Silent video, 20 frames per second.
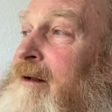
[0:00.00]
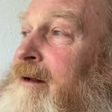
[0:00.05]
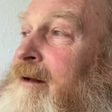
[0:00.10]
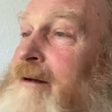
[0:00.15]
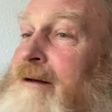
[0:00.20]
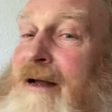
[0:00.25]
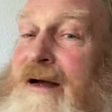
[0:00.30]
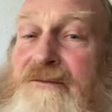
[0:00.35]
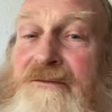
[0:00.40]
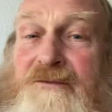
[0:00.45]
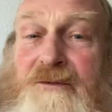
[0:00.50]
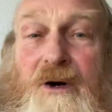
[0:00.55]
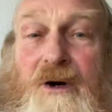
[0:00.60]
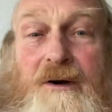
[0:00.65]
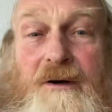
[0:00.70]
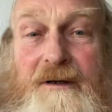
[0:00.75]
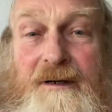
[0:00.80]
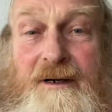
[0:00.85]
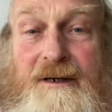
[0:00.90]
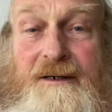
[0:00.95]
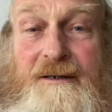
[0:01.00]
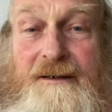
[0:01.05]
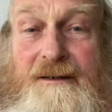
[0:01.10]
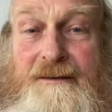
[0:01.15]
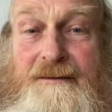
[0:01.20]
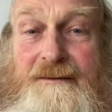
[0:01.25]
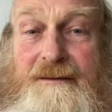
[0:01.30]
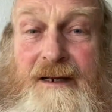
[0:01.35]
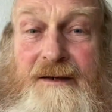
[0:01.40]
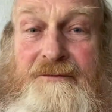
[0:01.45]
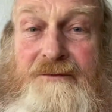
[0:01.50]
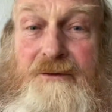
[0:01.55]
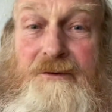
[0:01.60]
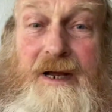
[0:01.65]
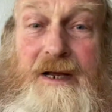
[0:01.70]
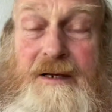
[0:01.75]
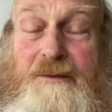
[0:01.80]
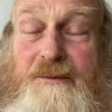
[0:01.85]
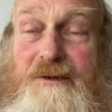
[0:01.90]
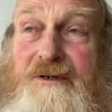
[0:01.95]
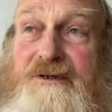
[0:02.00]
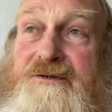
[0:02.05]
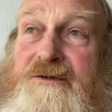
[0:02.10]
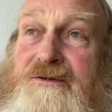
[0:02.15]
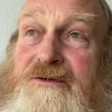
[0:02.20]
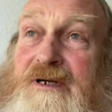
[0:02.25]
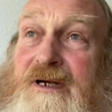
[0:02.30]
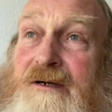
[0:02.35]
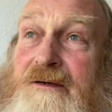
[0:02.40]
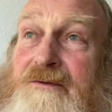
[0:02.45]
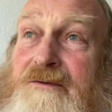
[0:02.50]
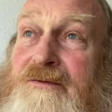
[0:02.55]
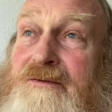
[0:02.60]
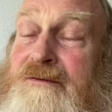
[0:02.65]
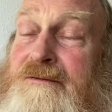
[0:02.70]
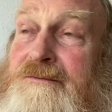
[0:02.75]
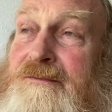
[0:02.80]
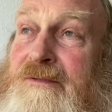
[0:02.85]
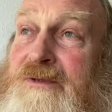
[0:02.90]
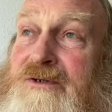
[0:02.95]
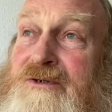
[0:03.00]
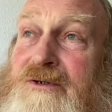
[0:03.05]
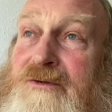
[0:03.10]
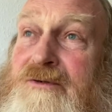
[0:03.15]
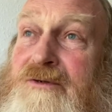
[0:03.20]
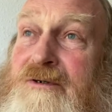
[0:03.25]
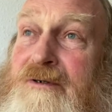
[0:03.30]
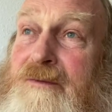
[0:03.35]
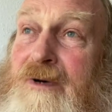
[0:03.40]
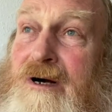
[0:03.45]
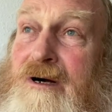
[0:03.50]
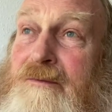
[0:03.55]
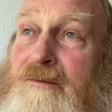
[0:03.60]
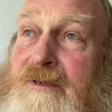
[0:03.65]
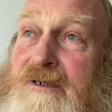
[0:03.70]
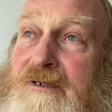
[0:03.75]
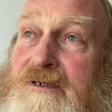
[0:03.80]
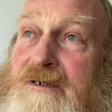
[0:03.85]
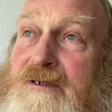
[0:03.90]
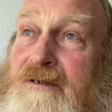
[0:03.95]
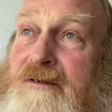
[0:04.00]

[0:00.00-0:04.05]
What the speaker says: Love God, I don't know. Love your neighbour as yourself. The 2 commandments.